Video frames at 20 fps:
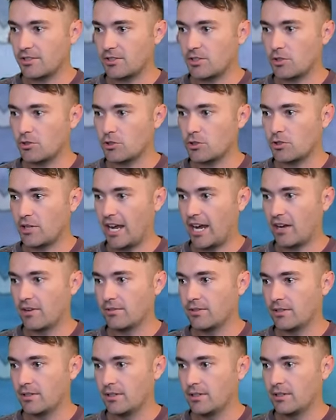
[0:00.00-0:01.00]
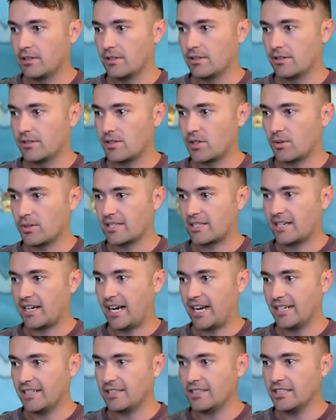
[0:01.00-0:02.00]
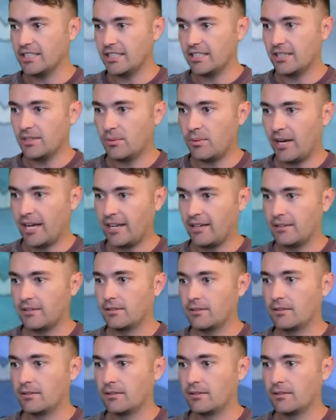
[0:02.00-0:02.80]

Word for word: slows you down, so it's kind of good in a way,